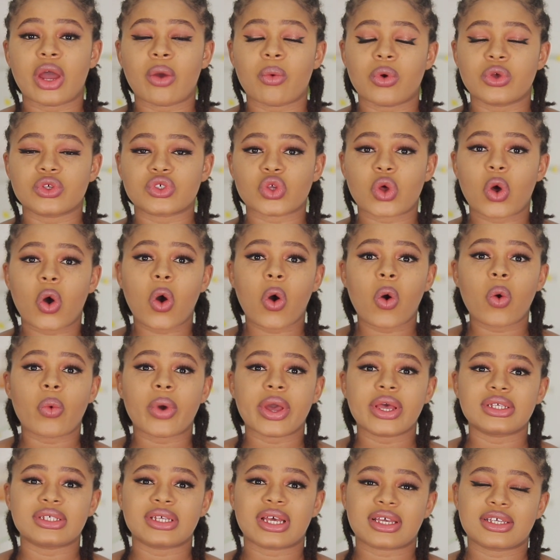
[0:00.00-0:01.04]
I was
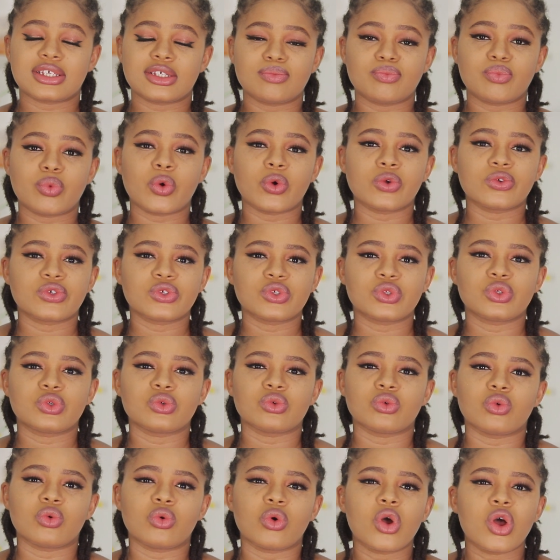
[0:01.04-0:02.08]
always exposed
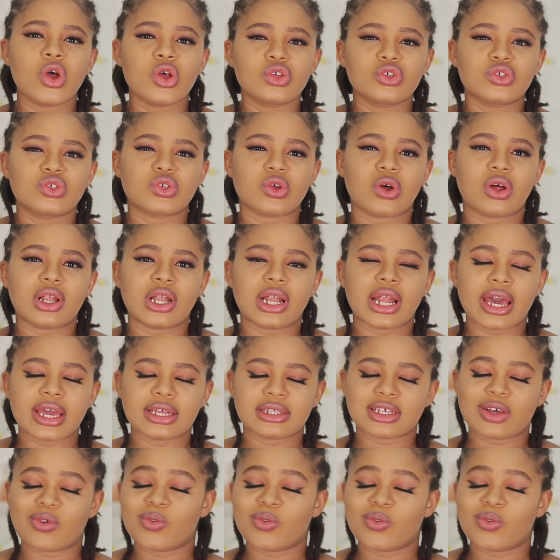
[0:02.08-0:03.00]
to sunlight.